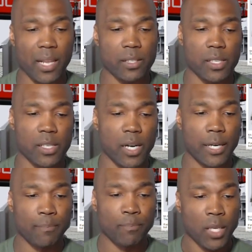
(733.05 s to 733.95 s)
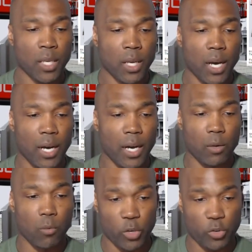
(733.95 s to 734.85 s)
And it's
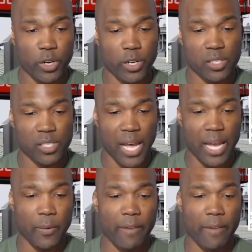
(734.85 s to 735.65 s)
$1 trillion is a sign.